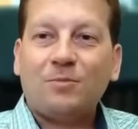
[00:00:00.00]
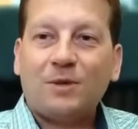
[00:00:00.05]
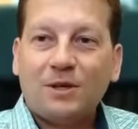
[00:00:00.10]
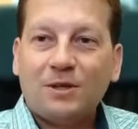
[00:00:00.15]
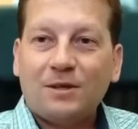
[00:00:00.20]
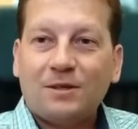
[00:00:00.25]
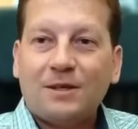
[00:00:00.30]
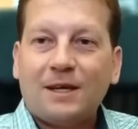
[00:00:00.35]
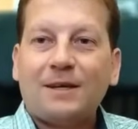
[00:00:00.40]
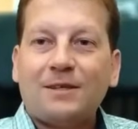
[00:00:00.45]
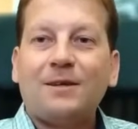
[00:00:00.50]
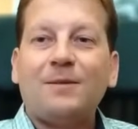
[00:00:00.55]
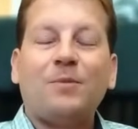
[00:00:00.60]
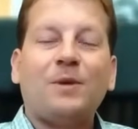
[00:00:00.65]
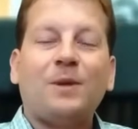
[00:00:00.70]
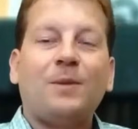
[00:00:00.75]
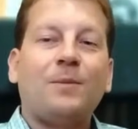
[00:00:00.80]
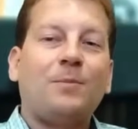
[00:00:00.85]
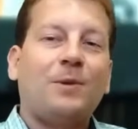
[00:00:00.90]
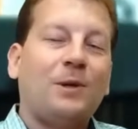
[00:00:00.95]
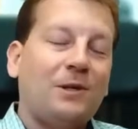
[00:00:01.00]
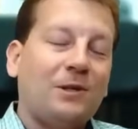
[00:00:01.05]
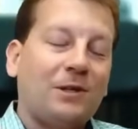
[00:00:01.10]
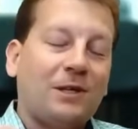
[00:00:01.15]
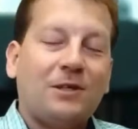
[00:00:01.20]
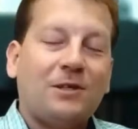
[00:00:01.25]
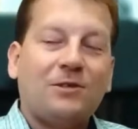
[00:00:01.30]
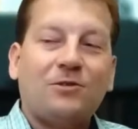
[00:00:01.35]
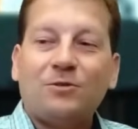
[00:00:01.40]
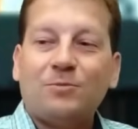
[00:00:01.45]
Whether that's a probability
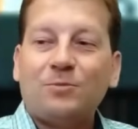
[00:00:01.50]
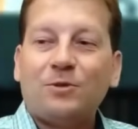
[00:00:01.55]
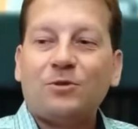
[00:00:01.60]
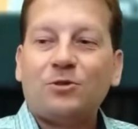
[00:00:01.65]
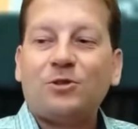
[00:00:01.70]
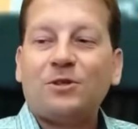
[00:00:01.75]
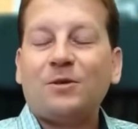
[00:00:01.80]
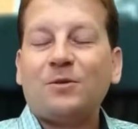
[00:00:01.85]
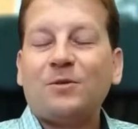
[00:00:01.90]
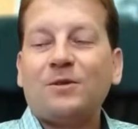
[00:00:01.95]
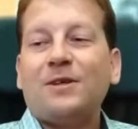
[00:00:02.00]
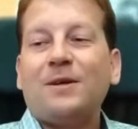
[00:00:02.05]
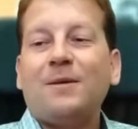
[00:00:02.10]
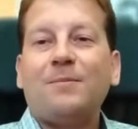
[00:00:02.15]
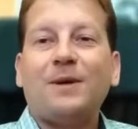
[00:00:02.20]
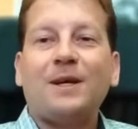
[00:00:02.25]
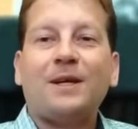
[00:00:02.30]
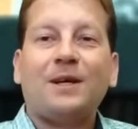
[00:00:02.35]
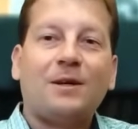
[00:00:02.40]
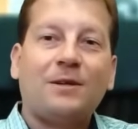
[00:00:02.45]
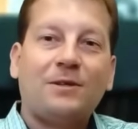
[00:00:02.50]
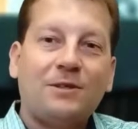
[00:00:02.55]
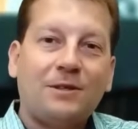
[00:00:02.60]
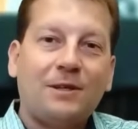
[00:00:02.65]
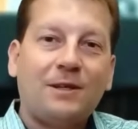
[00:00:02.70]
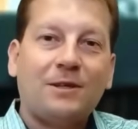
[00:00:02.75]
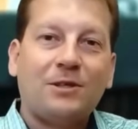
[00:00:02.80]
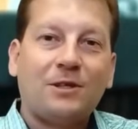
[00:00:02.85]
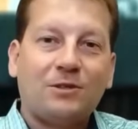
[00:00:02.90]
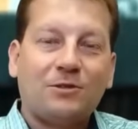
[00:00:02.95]
distribution or something else,
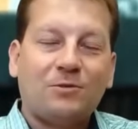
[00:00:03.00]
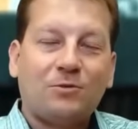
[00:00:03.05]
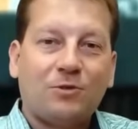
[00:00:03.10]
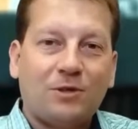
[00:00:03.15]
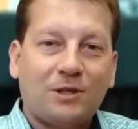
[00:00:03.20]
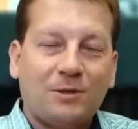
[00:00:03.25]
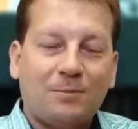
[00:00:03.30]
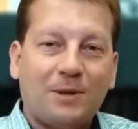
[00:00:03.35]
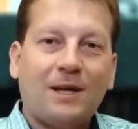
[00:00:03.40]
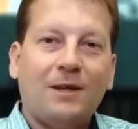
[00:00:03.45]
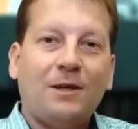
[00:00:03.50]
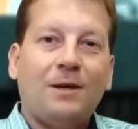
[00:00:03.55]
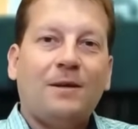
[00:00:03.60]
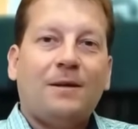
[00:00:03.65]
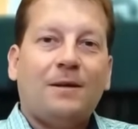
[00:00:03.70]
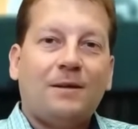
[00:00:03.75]
it doesn't really matter.